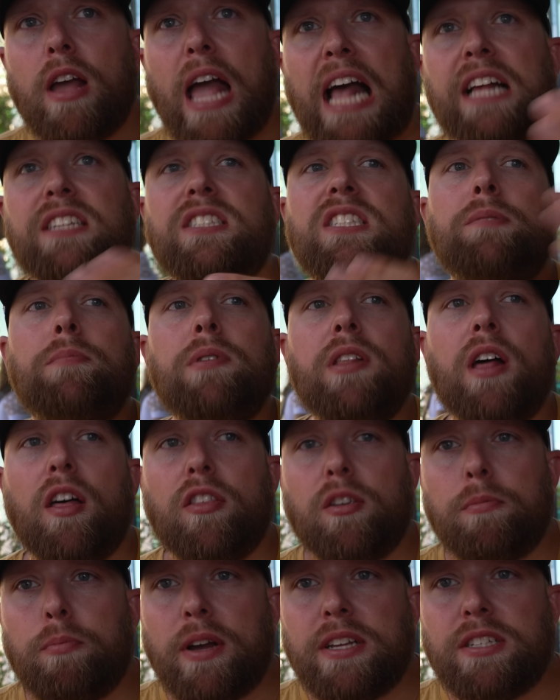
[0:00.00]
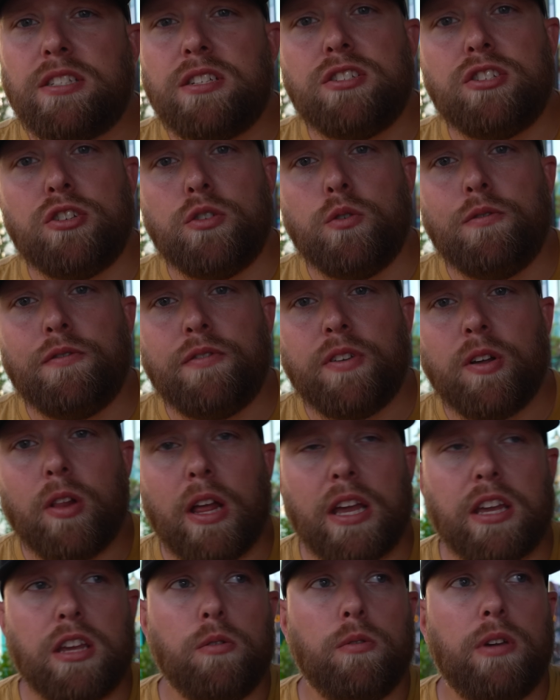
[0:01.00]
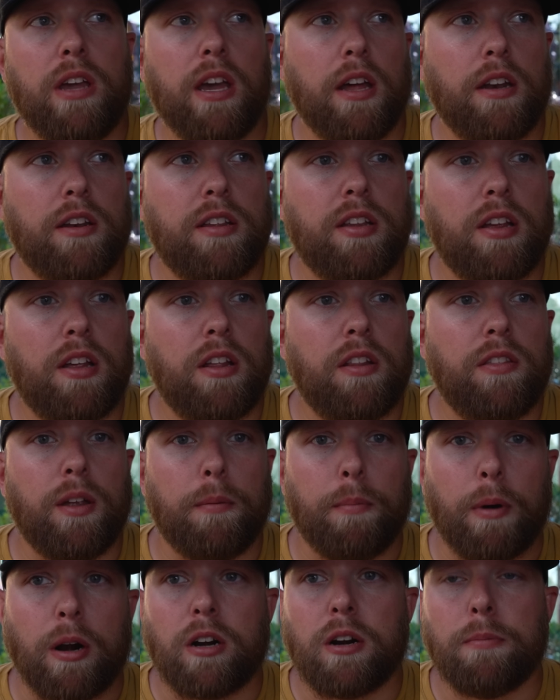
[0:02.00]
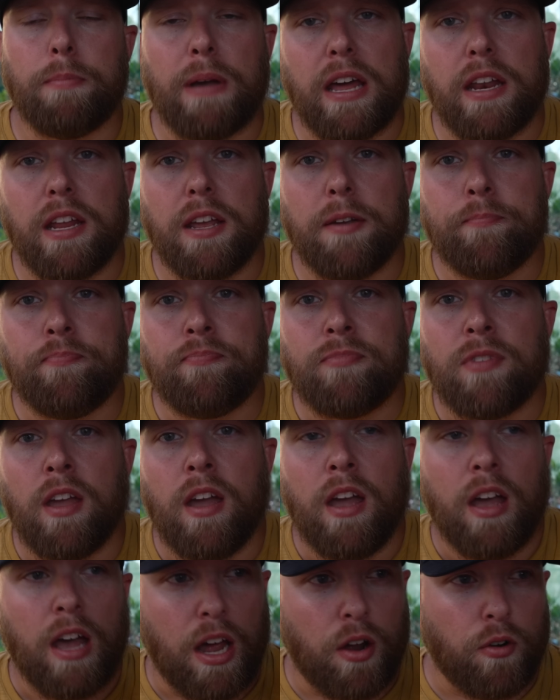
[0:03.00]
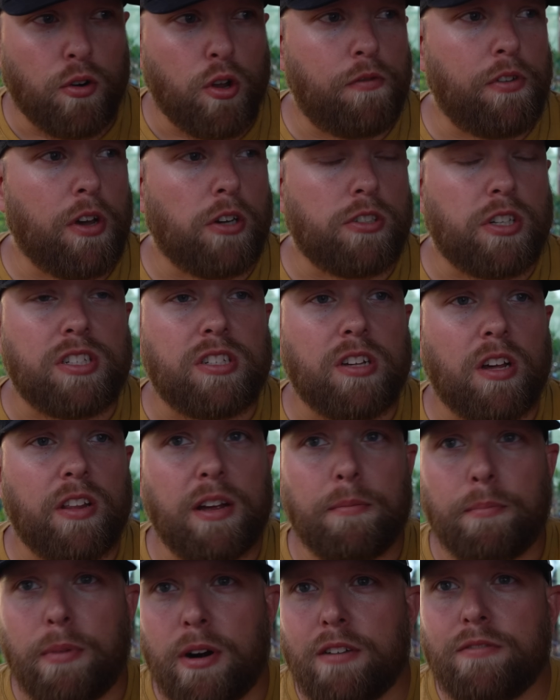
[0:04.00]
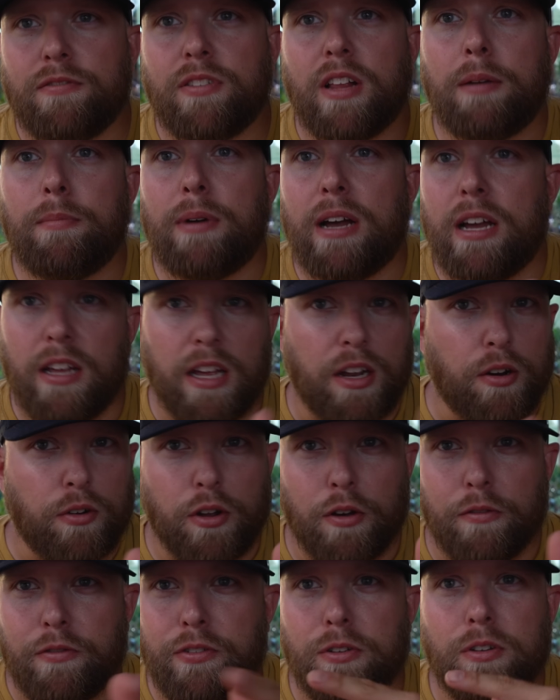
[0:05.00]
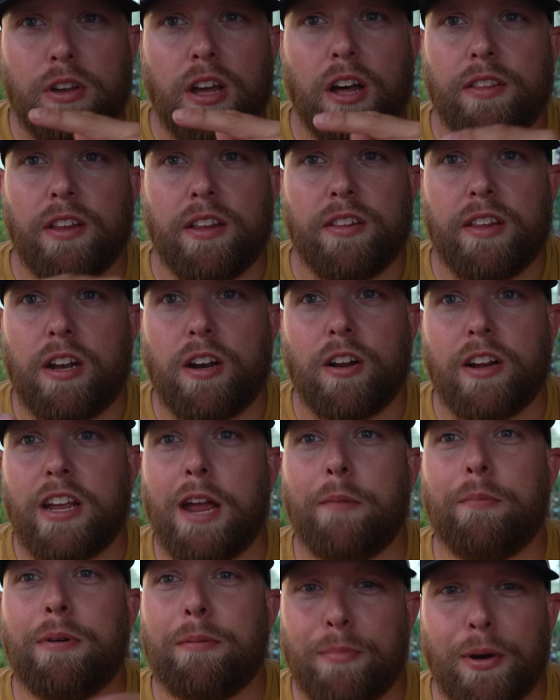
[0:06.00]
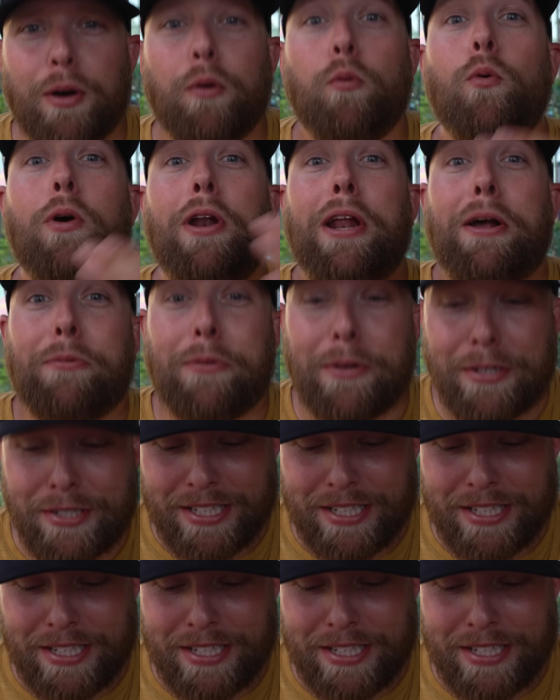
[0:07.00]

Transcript: At some of the other places, you feel like you get the burger patty. I don't know if y'all just saw that bird fly by. I don't know if you caught that on camera, but what I was